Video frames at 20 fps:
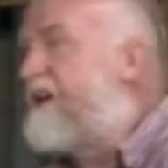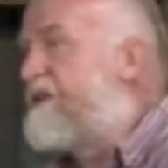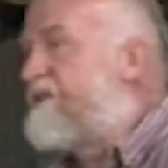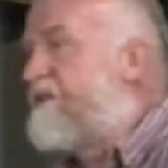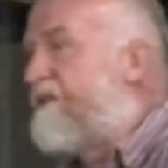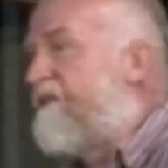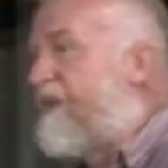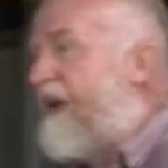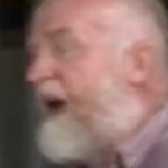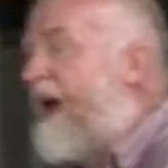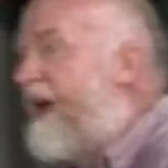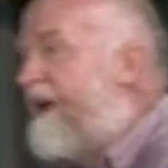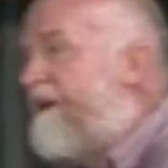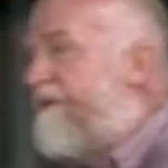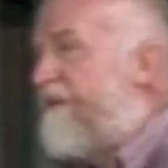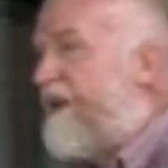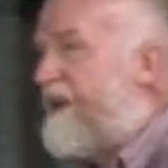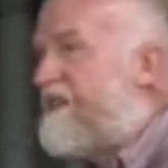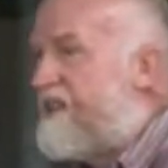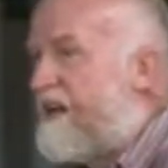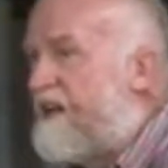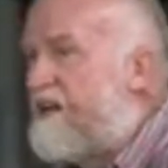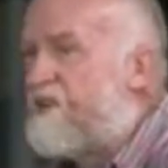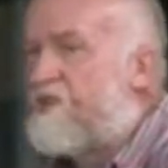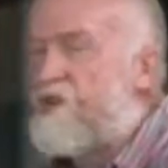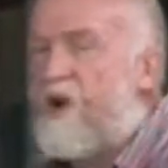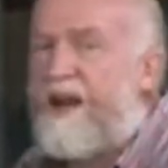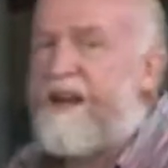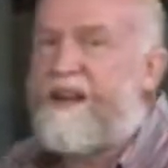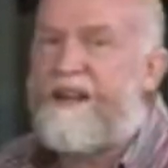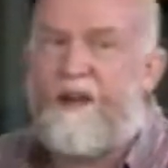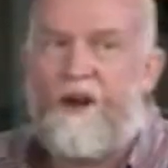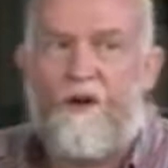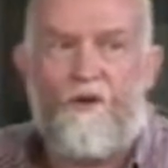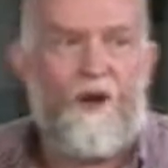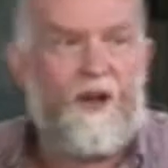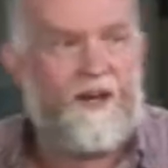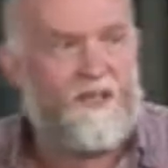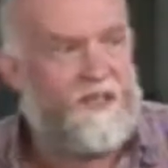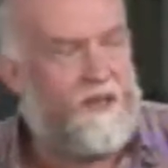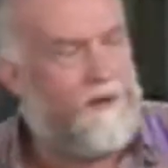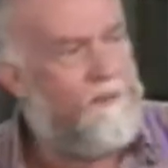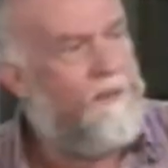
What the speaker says: of Caiaphas. He didn't try to correct him.